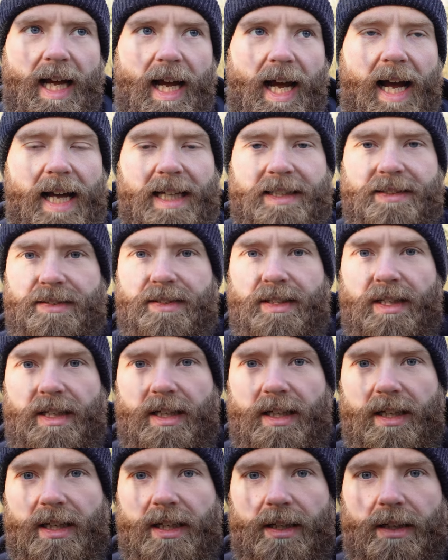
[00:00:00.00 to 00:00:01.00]
And
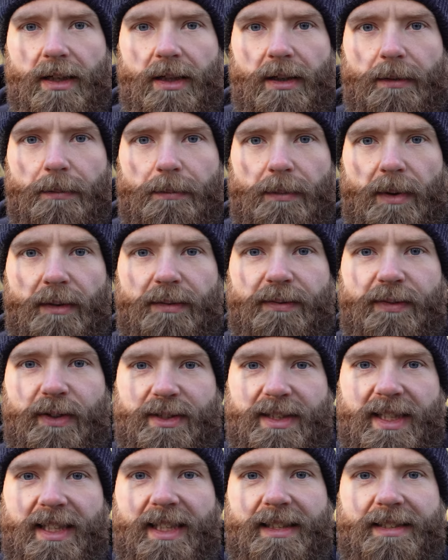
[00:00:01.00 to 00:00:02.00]

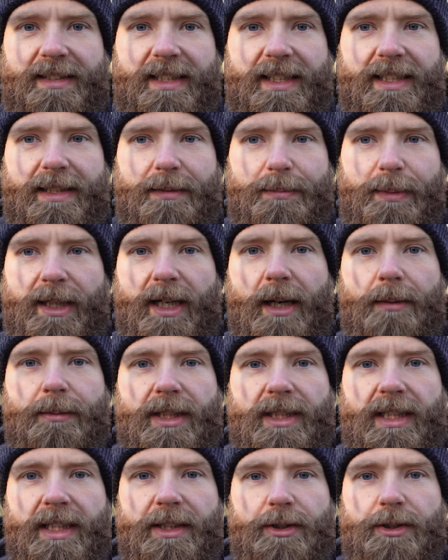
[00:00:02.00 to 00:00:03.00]
fertility is
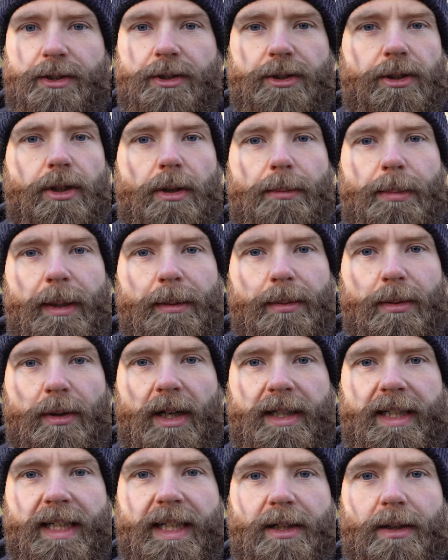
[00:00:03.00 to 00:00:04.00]
becoming an issue. You've got people
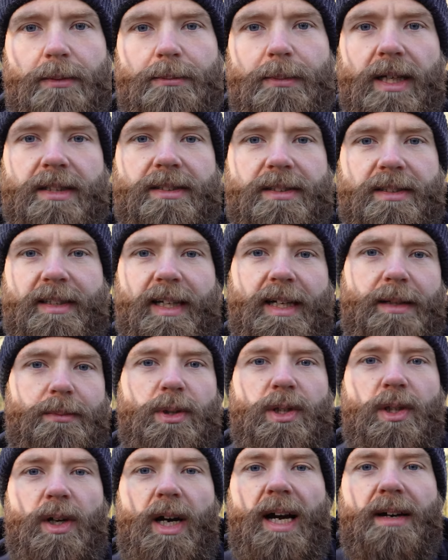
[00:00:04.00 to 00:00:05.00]
like Elon Musk saying we're not